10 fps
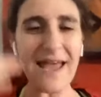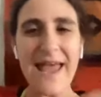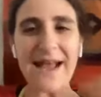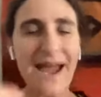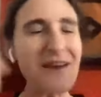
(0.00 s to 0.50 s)

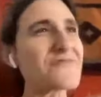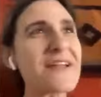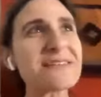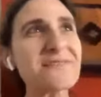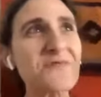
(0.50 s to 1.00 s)
it kind of
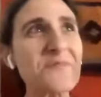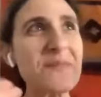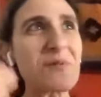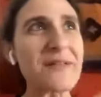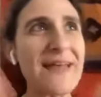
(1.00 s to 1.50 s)
raises for
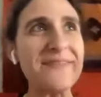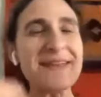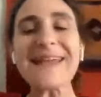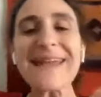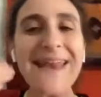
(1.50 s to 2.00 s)
people, again,
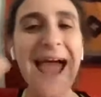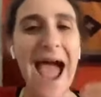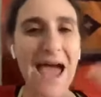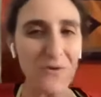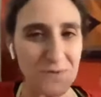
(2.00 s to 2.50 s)
the
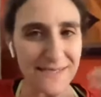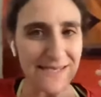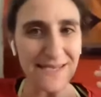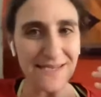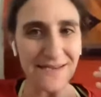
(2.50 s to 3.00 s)

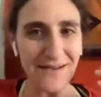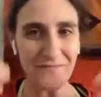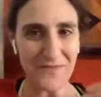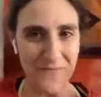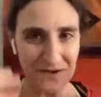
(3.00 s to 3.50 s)
inadequacy of
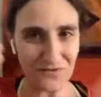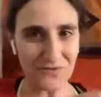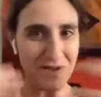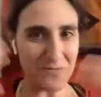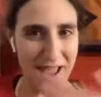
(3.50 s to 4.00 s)
the
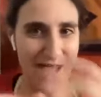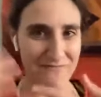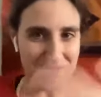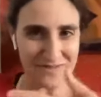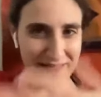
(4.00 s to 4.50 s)
measures that we have
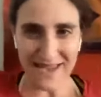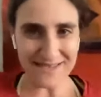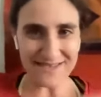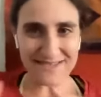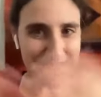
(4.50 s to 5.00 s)
in place
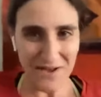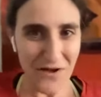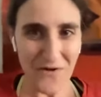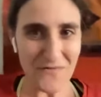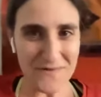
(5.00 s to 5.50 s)
to
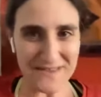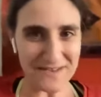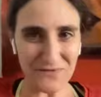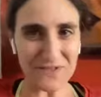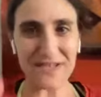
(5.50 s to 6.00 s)
deal with this
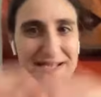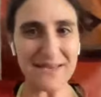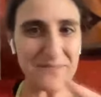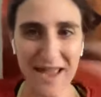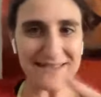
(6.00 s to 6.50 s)
situation. Like
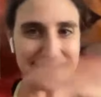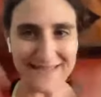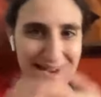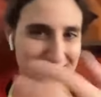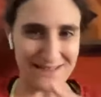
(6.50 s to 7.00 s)
TPS is
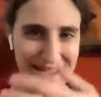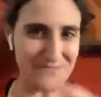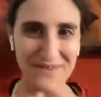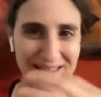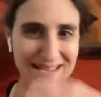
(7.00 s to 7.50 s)
not going to
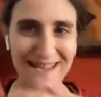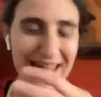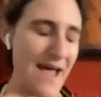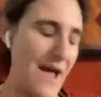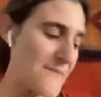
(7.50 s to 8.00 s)
really
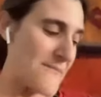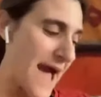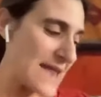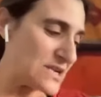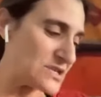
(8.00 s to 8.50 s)

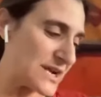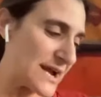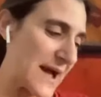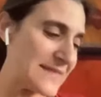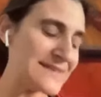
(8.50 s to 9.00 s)
manage it.
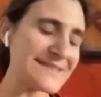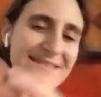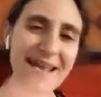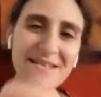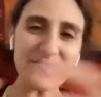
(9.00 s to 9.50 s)
And the
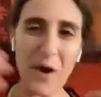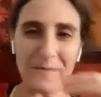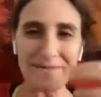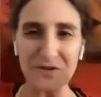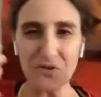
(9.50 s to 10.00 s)
State
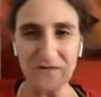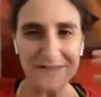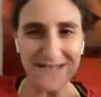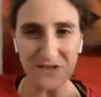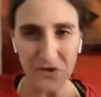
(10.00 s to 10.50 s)
Department, there's sort of this
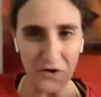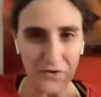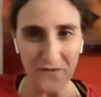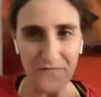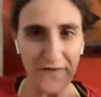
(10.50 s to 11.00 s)

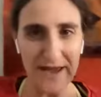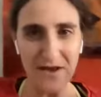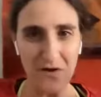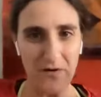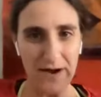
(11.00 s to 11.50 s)
internal fight
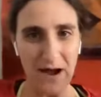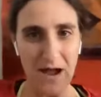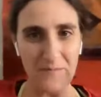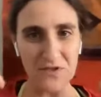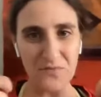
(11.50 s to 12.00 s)
going
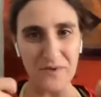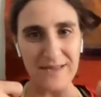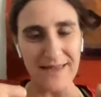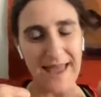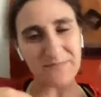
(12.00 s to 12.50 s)
on
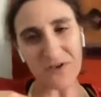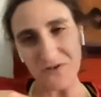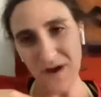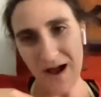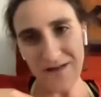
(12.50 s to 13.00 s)
between the
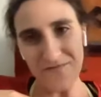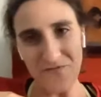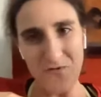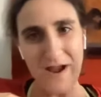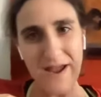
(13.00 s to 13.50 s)
special
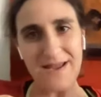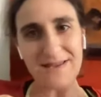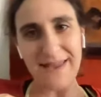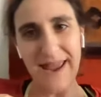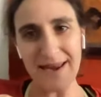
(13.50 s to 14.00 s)
envoy
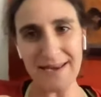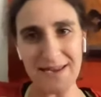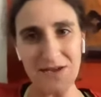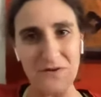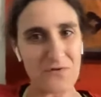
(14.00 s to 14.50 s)
to
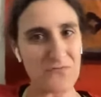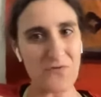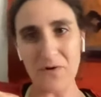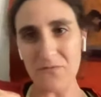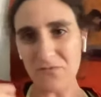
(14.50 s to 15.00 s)
Haiti, who
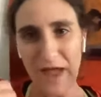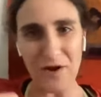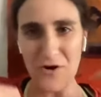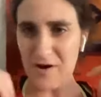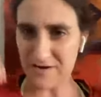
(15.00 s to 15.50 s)
wrote a
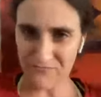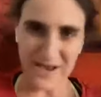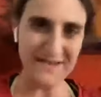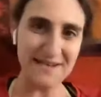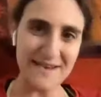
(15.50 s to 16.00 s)
letter and
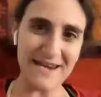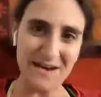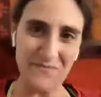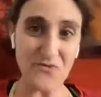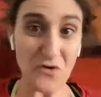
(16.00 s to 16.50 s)
resignated
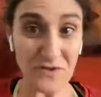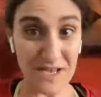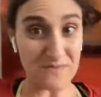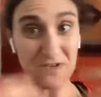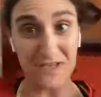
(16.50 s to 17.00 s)
in
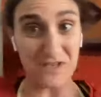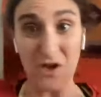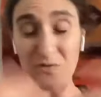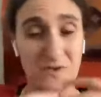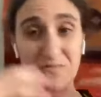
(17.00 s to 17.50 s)
protest because he
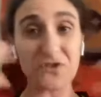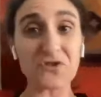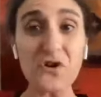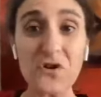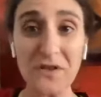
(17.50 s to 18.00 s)
thought it was
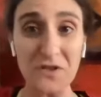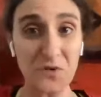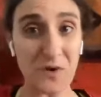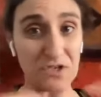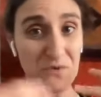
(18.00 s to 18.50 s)
absurd that the
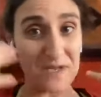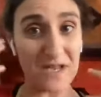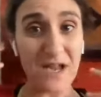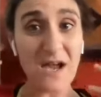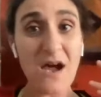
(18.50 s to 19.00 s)
U.S. should be
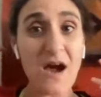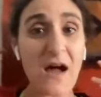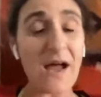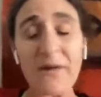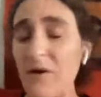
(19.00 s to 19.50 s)

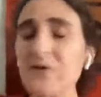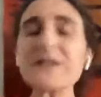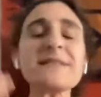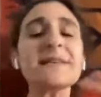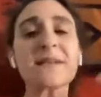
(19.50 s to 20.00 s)

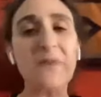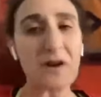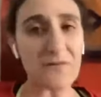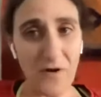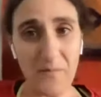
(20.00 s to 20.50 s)
criticizing
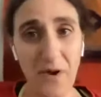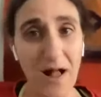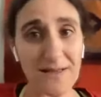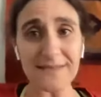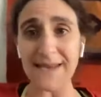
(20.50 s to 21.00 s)
American foreign
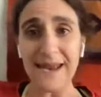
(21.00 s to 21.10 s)
policy in